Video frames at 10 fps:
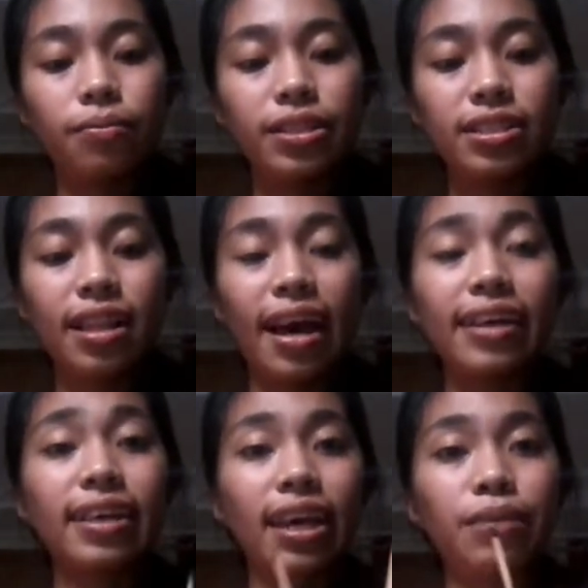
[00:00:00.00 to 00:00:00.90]
is
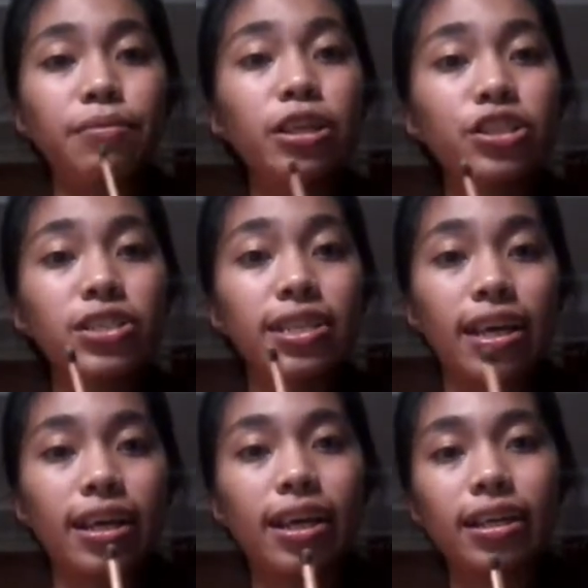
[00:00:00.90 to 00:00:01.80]
like a
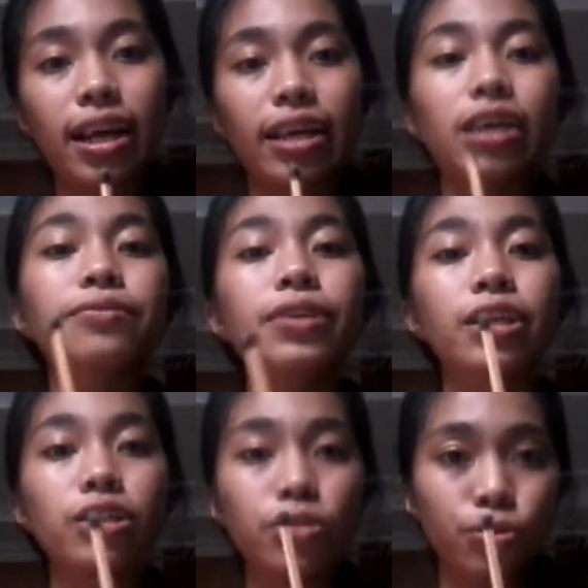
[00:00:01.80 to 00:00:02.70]
matchstick. I have
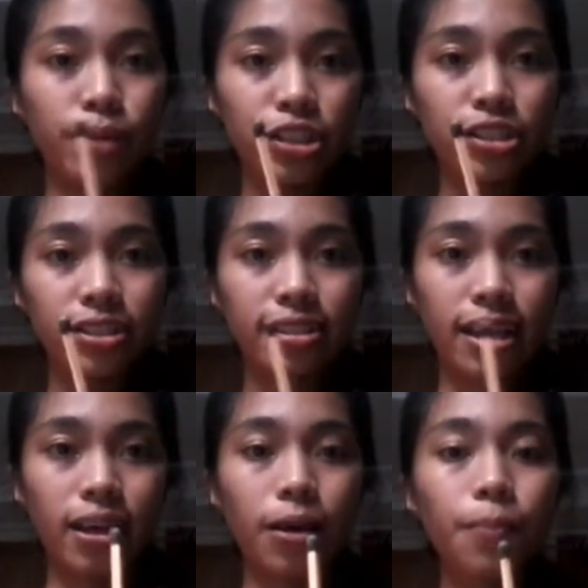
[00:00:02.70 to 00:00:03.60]
here two
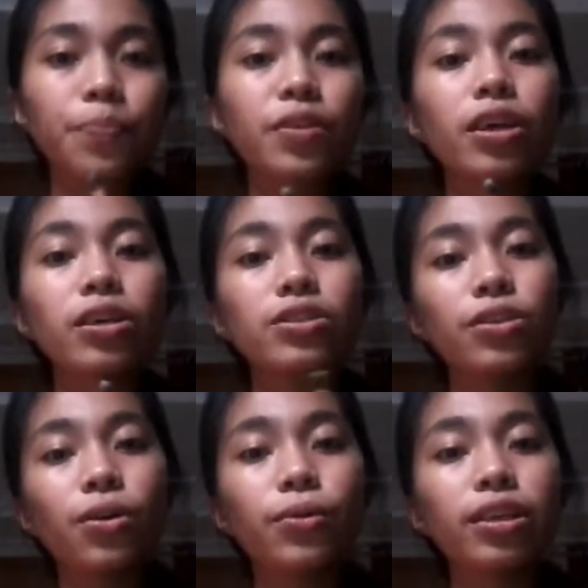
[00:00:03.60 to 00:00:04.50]
matchsticks.
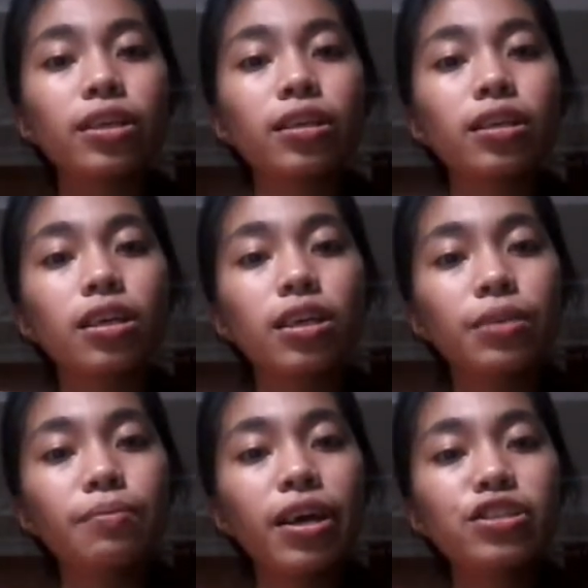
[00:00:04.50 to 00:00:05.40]
So we
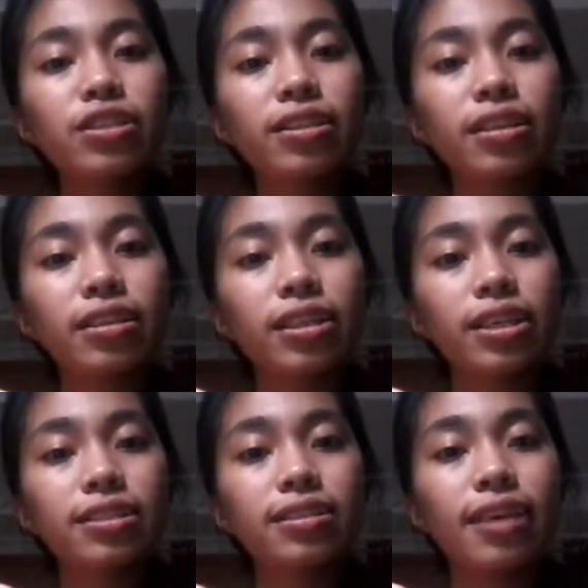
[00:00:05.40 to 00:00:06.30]
imagine that
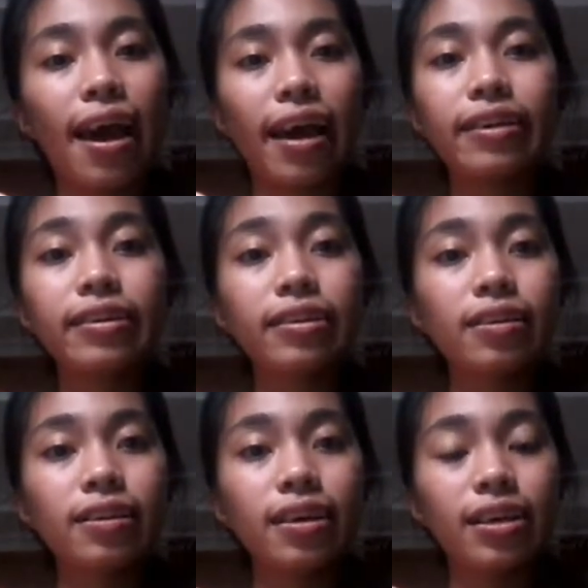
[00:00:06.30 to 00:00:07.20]
this head
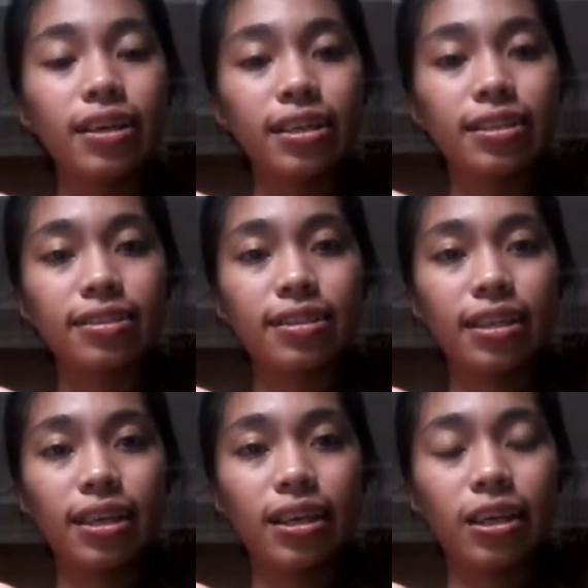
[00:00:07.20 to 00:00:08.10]
is
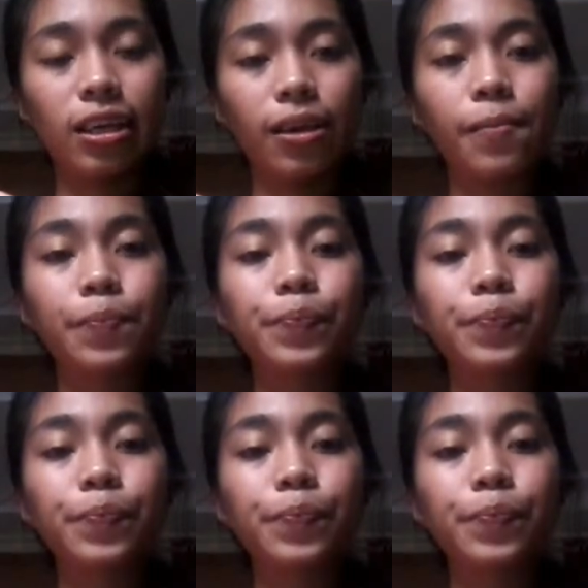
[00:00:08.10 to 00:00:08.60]
the